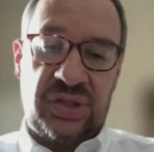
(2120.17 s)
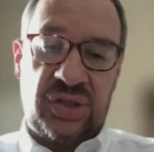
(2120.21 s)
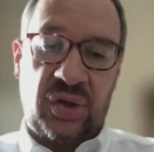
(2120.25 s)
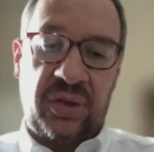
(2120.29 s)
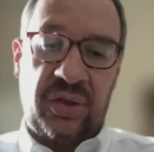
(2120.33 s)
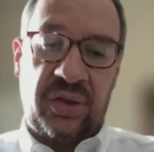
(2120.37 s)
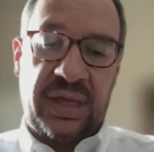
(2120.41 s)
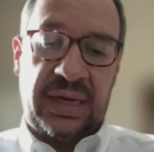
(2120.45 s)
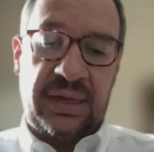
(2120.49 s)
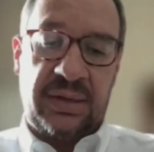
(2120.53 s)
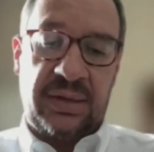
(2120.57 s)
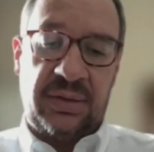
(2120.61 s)

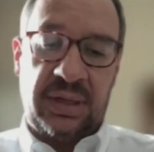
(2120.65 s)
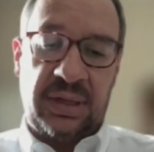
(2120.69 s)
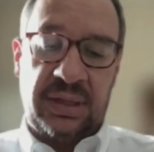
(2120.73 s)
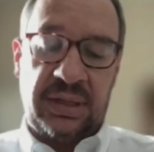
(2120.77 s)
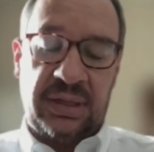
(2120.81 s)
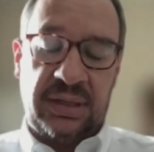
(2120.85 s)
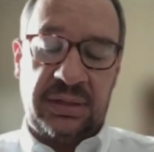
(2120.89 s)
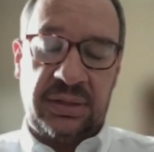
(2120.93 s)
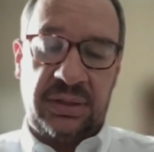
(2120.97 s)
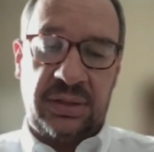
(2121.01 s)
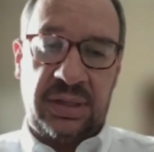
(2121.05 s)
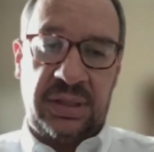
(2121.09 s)
saw that
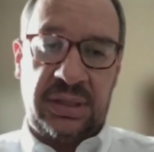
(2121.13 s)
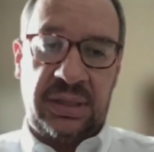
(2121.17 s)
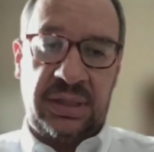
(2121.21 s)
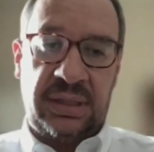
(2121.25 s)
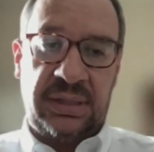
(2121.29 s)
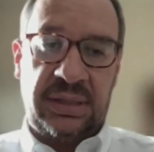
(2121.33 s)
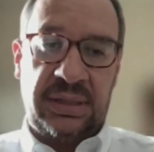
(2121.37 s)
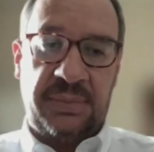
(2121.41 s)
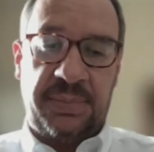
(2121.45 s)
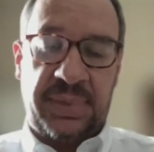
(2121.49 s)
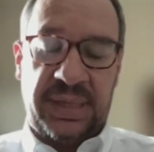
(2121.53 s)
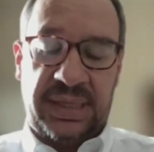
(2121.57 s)

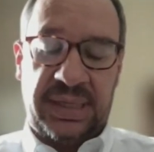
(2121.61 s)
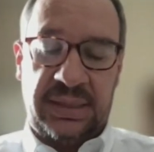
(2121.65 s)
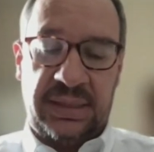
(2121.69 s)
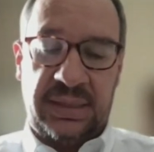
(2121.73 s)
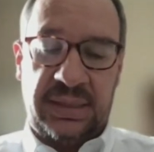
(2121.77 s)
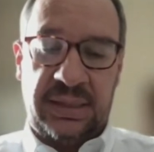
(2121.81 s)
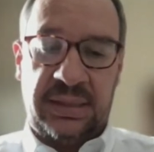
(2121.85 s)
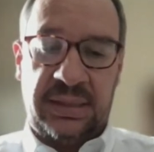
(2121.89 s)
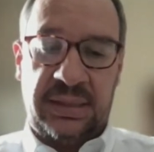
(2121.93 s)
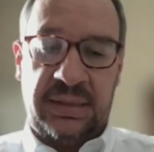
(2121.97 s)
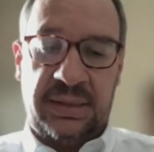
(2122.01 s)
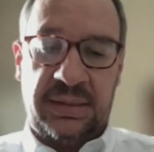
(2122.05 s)

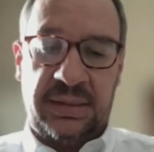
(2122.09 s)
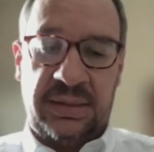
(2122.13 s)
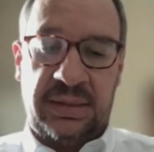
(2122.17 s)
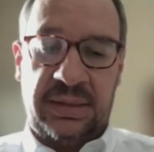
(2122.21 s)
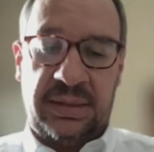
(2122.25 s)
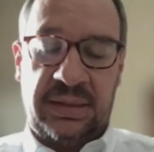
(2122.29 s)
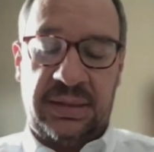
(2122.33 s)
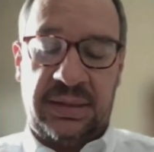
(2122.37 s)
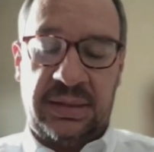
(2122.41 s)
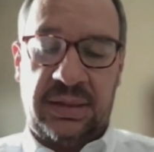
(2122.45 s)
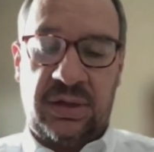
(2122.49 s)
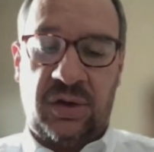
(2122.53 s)

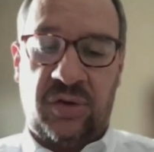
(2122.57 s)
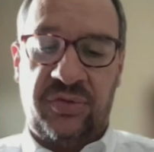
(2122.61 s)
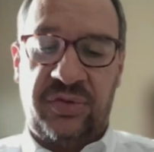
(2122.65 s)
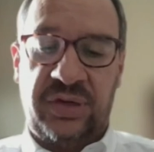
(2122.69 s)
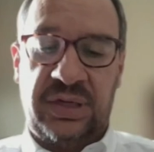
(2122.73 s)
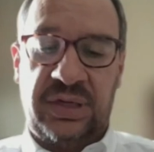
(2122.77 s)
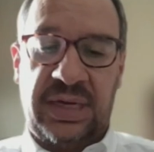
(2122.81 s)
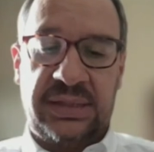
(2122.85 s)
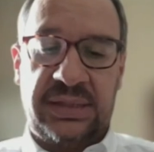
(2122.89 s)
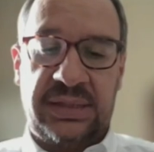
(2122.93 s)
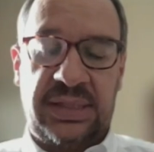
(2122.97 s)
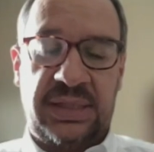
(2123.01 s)
in the
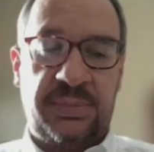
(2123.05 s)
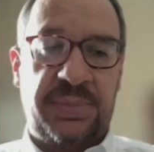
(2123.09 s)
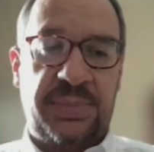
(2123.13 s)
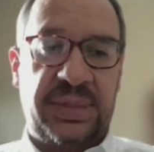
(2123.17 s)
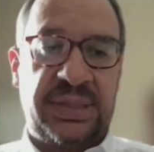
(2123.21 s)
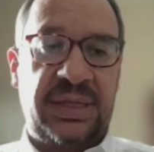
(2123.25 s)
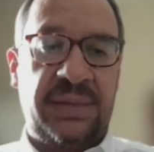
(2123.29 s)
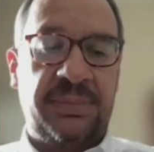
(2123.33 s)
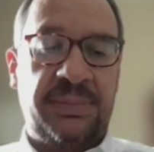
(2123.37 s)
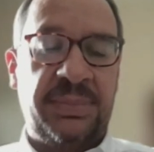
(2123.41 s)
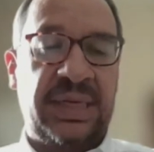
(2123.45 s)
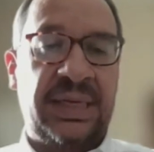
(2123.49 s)
COVID-19
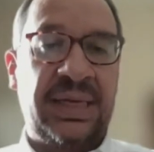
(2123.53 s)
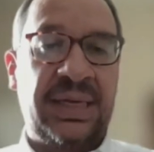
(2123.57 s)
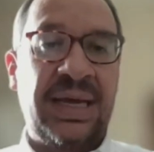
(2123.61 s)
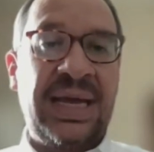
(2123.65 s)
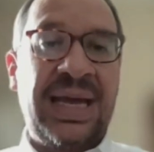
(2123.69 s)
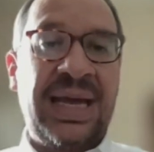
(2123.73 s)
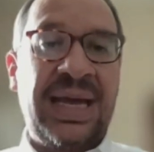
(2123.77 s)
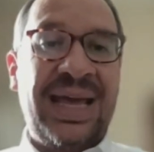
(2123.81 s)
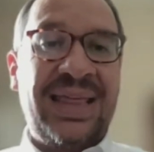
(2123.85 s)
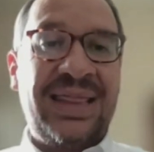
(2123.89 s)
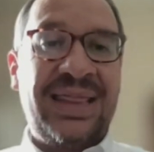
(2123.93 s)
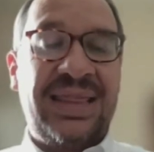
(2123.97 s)
pandemic,
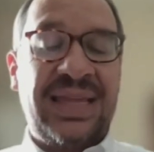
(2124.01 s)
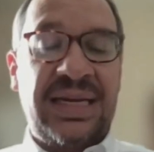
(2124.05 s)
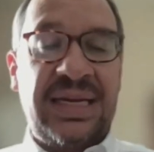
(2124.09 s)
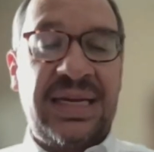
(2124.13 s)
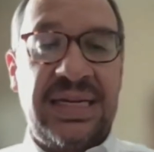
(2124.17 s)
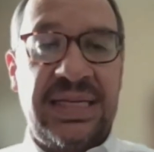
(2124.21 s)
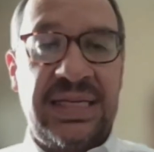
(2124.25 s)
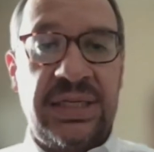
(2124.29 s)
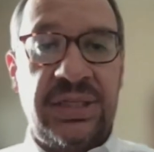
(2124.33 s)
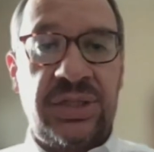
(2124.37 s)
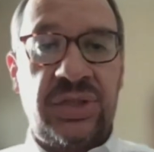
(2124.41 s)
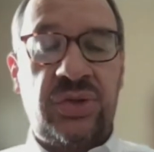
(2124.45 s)
the
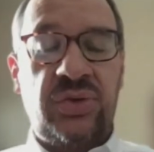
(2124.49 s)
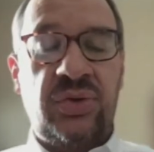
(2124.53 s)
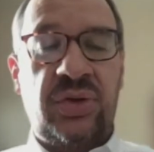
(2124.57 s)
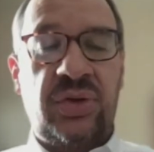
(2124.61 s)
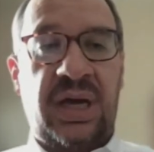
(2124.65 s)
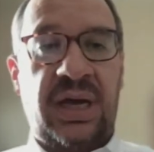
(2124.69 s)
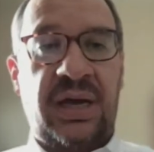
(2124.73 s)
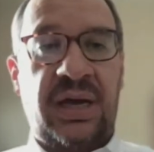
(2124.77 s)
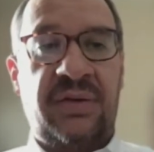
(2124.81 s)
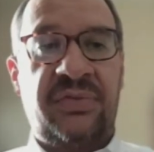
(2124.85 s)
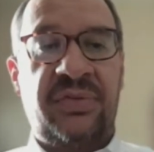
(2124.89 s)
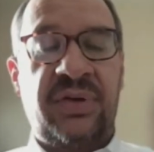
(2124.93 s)
need to
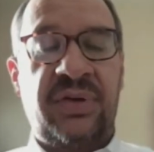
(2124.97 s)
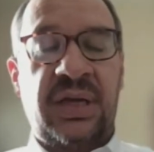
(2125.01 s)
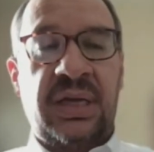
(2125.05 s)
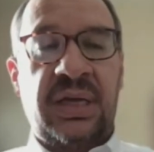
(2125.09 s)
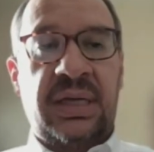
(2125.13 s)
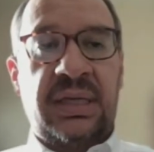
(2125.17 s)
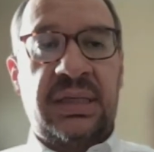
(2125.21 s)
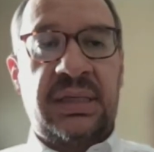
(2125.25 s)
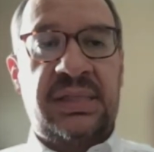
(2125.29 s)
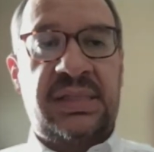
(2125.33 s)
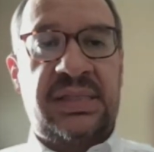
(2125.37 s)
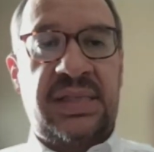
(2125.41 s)
have
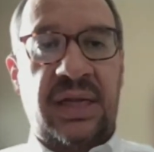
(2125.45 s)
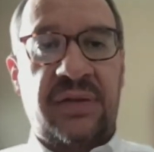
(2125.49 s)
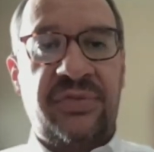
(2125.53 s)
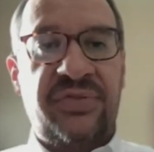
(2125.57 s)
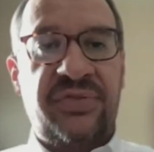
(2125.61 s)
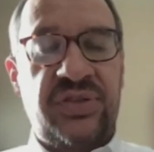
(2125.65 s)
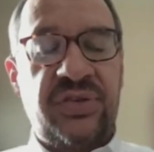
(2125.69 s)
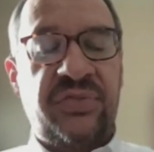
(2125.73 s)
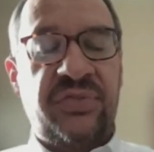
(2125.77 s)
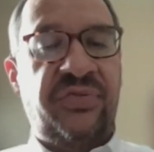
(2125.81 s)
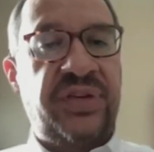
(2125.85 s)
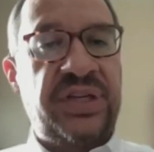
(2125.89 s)

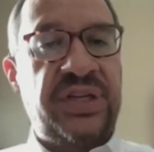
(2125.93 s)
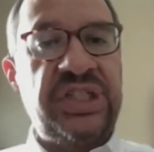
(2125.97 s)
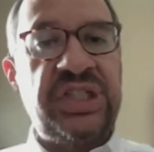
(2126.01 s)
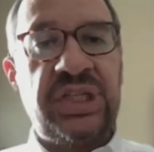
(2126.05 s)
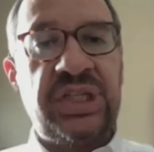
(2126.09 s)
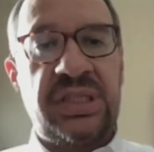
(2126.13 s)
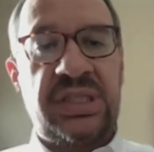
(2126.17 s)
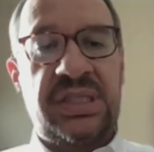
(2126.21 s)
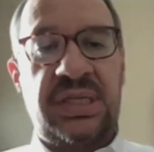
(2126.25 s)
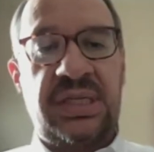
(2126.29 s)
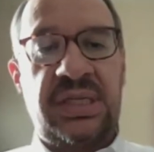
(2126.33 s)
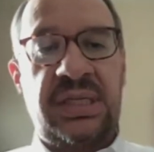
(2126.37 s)

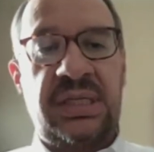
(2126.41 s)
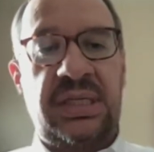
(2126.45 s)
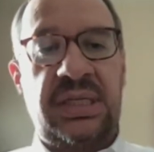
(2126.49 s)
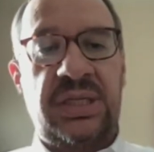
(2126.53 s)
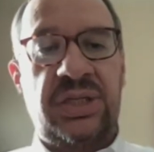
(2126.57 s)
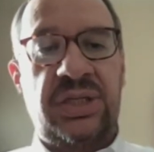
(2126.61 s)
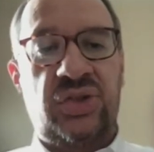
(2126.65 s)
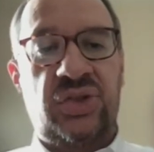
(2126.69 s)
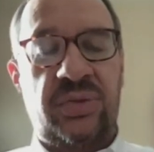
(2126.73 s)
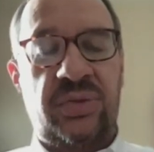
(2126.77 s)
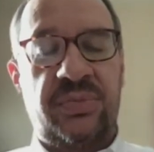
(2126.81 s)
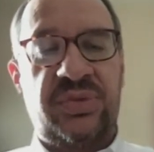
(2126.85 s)
self-sufficiency
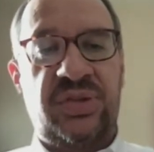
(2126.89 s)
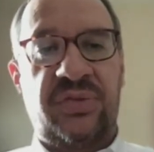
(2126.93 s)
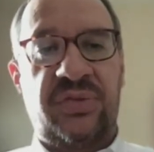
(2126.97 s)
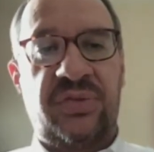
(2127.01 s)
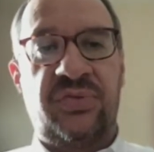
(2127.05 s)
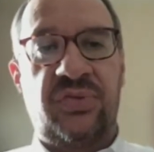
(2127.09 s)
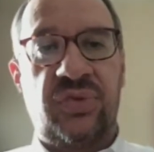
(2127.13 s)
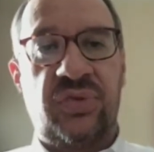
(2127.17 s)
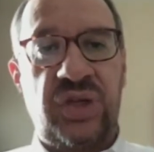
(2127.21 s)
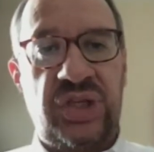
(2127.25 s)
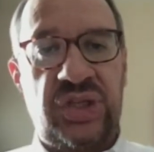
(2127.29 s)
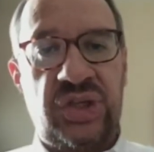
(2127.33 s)
in terms
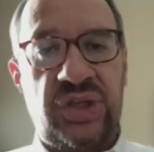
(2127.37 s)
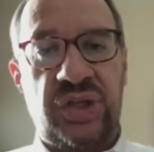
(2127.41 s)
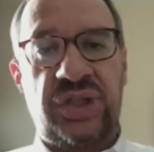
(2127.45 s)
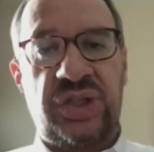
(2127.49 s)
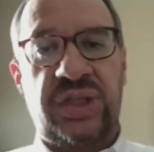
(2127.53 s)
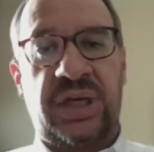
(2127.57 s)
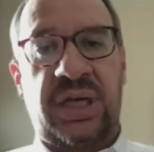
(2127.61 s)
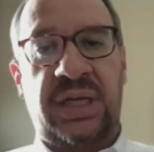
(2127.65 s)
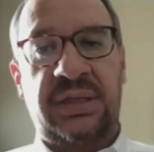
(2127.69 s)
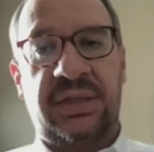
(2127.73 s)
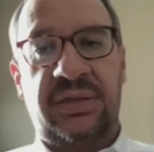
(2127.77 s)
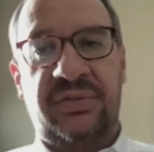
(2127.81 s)
of
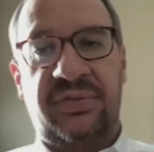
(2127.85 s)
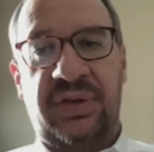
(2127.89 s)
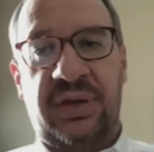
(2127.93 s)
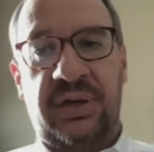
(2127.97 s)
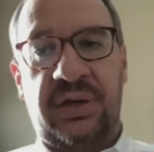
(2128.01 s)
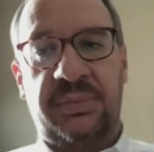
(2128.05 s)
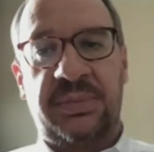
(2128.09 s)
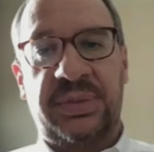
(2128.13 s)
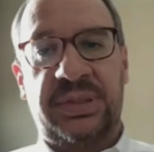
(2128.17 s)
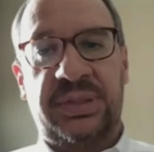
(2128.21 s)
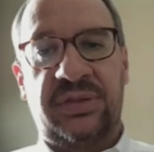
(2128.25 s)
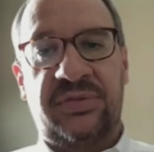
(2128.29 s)
research and
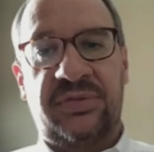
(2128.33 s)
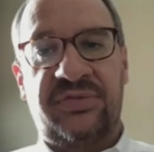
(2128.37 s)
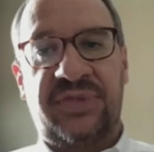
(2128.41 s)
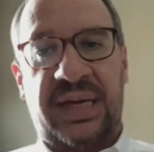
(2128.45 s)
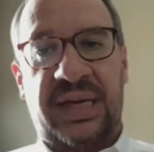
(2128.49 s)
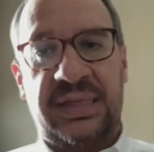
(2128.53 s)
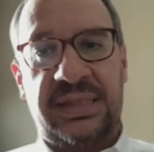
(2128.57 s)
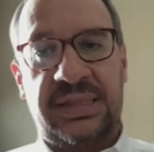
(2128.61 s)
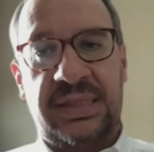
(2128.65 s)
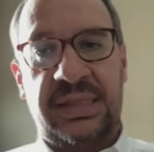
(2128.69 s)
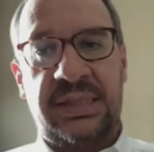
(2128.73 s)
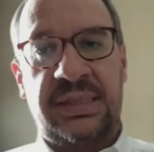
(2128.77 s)
development of
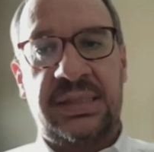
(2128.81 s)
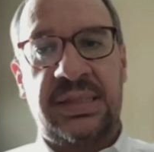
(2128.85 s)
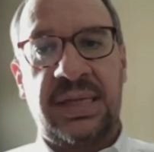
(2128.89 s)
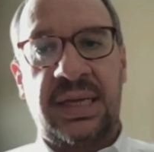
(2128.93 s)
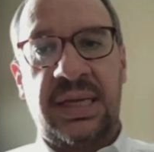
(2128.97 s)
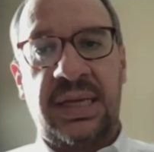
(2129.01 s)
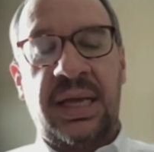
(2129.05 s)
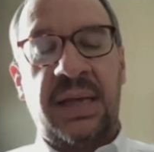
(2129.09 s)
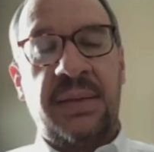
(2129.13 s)
vaccines,